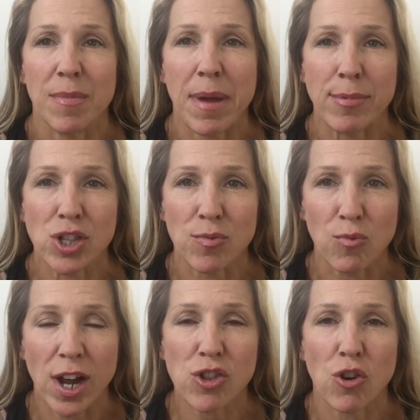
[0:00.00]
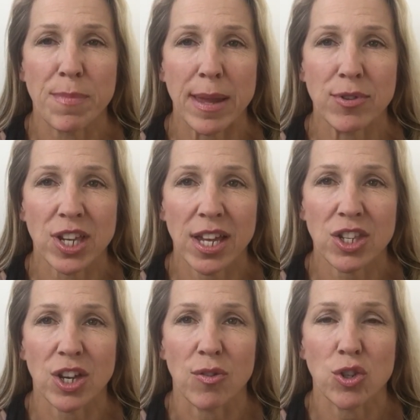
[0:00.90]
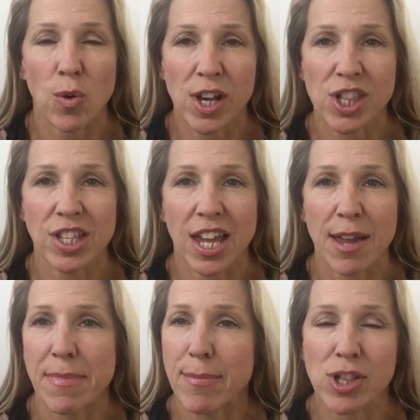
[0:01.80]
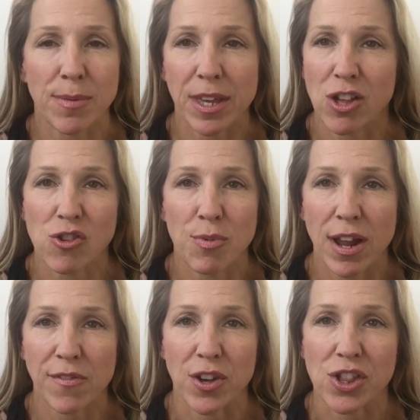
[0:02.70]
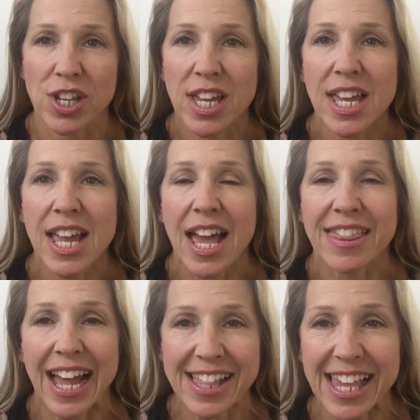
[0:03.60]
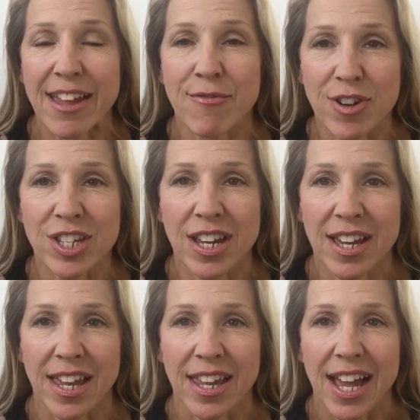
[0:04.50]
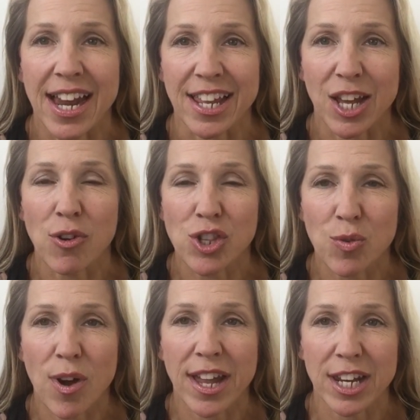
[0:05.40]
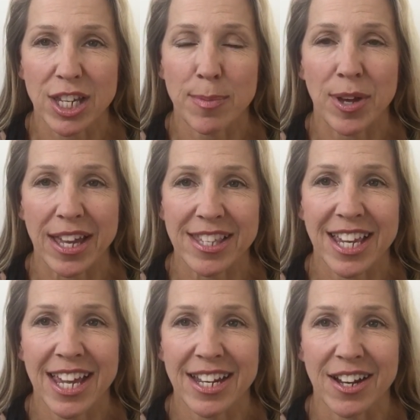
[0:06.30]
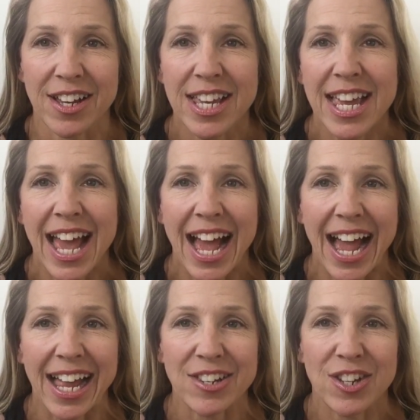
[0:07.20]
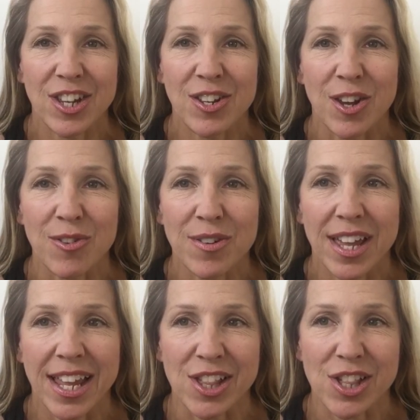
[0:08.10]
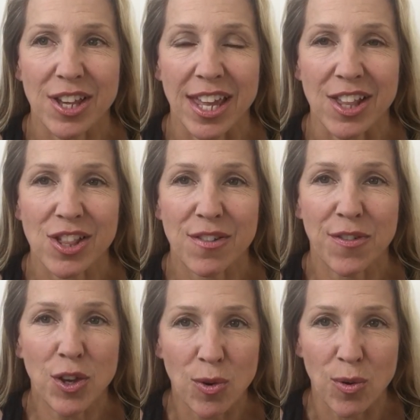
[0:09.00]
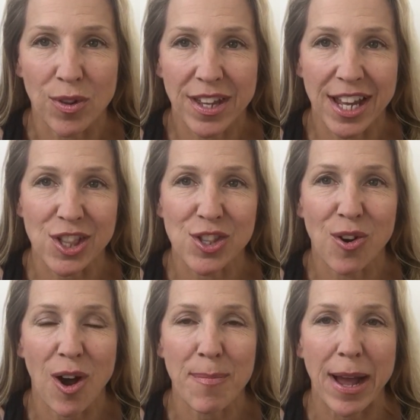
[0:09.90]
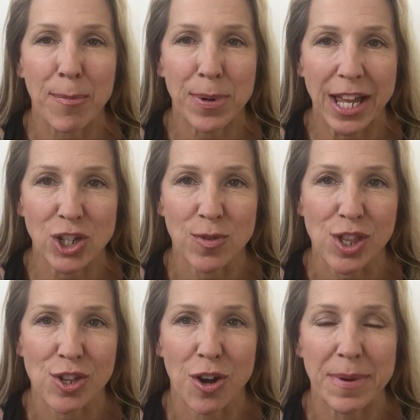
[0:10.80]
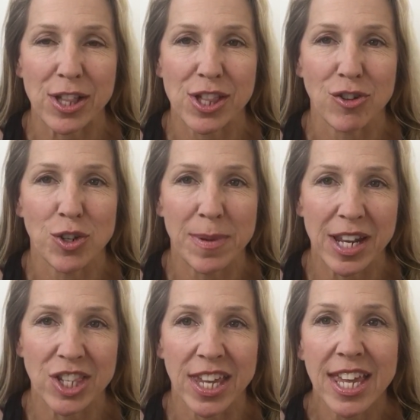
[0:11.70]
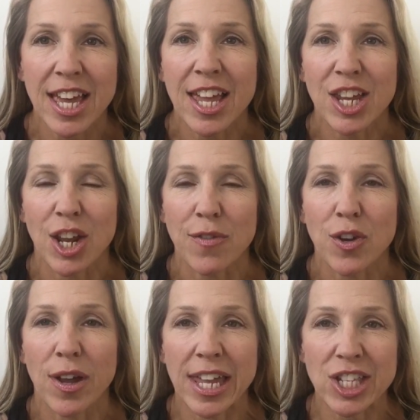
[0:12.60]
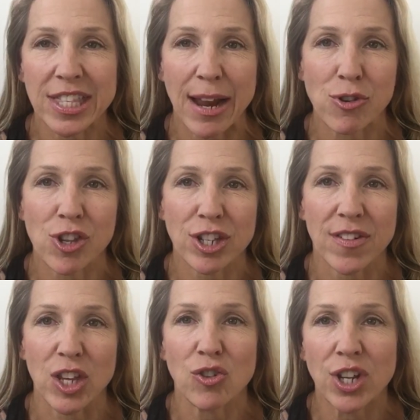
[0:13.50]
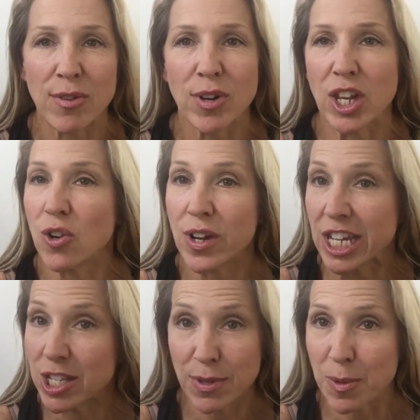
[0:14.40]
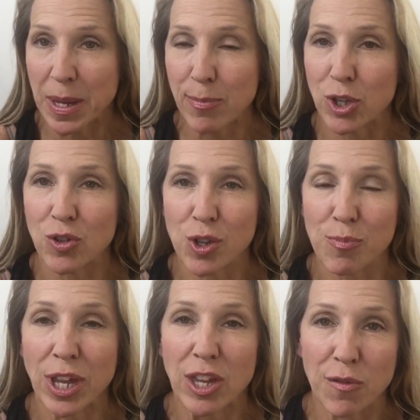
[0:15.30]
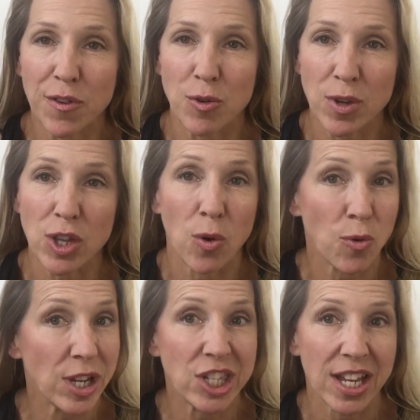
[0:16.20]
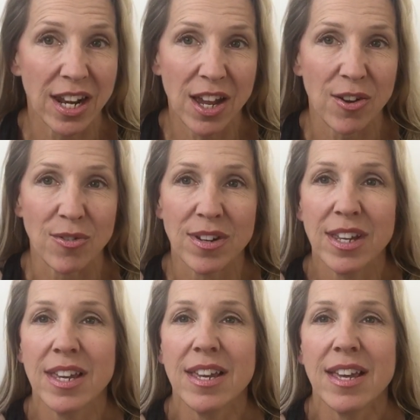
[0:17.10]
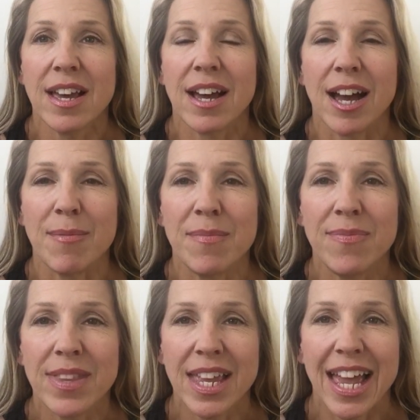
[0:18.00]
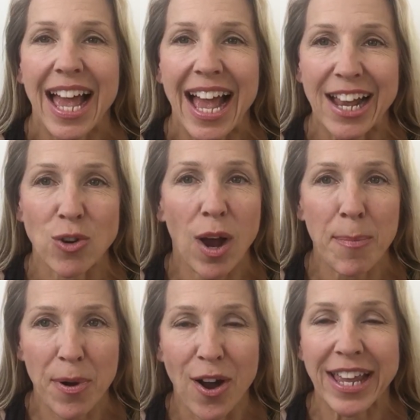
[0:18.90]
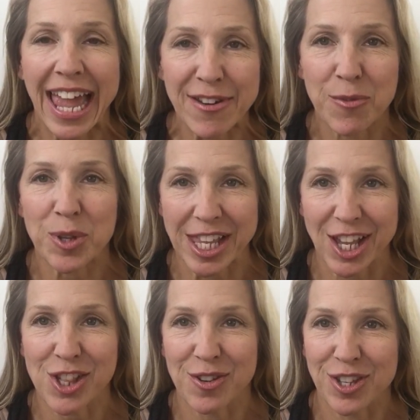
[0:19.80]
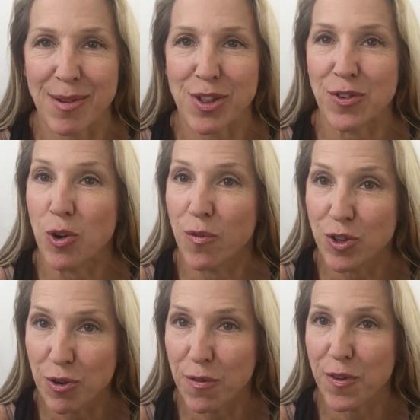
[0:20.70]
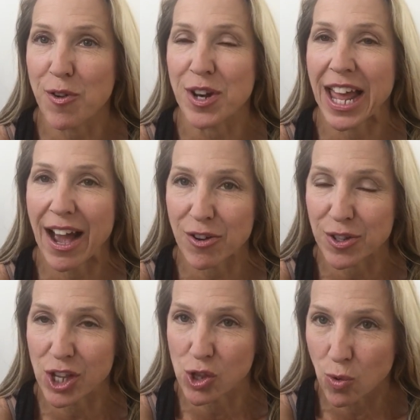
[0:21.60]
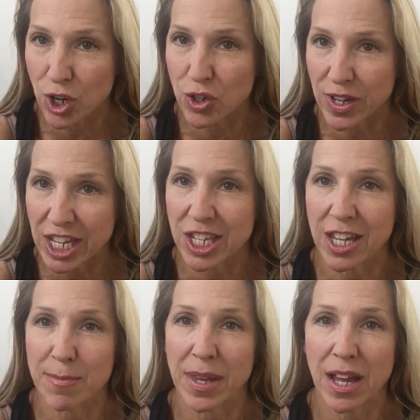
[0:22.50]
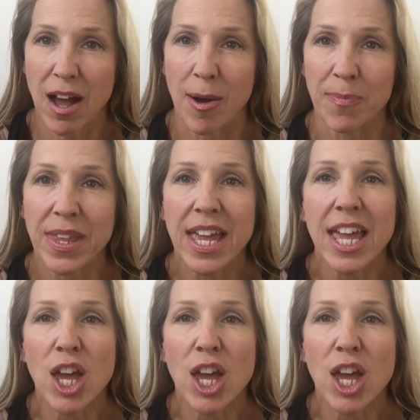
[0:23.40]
maybe some rice or a baked potato twice a day, maybe something else for breakfast. That's every day, and it goes to work in a Tupperware container. And, you know, it's fuel. It's not about pleasure. It's not about sociability. You know, if you're eating that restrictively, you're not eating other people. You're just bringing your food with you or eating alone. And quite apart, again, from what that does to in terms of your view of food and how disordered your eating can become.